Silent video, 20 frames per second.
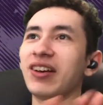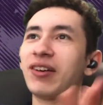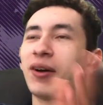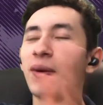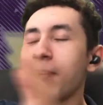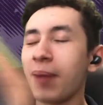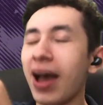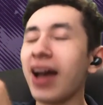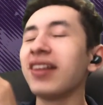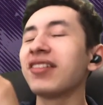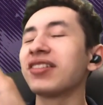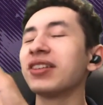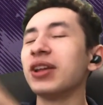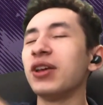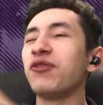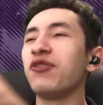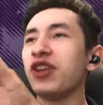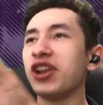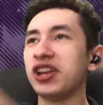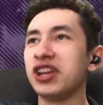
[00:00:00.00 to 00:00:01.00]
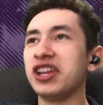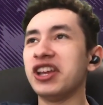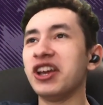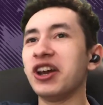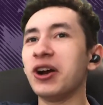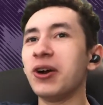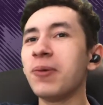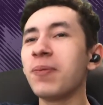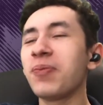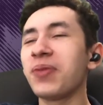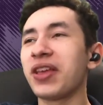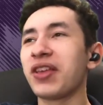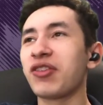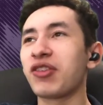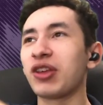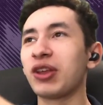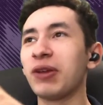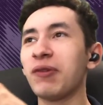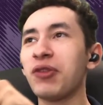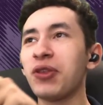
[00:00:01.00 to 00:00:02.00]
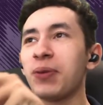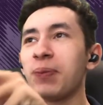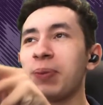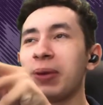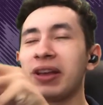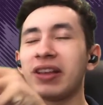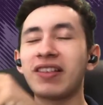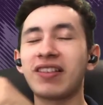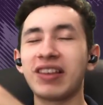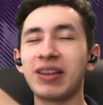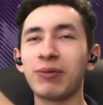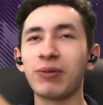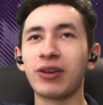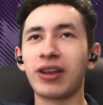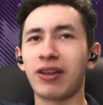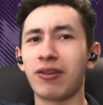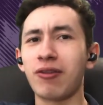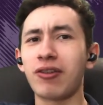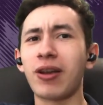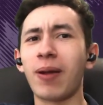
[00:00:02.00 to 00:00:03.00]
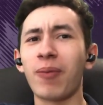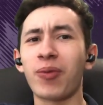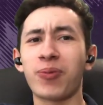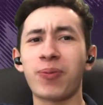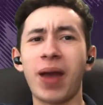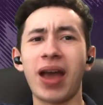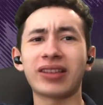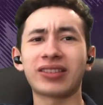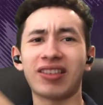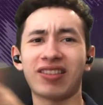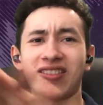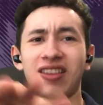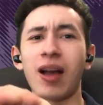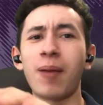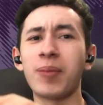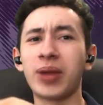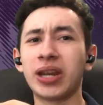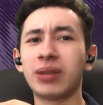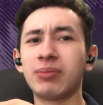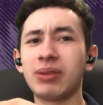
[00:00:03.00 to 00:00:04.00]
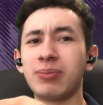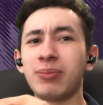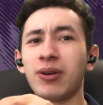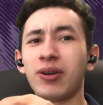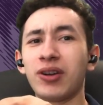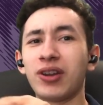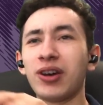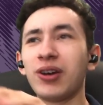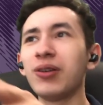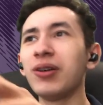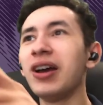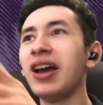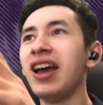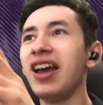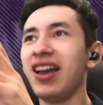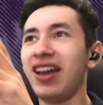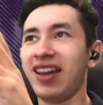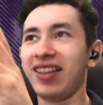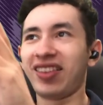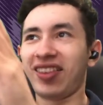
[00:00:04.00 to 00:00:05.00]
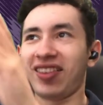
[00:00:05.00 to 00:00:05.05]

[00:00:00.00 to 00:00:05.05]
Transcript: Imagine if in Neo, instead of the big scene where Neku comes back to stop Mimoto, it's a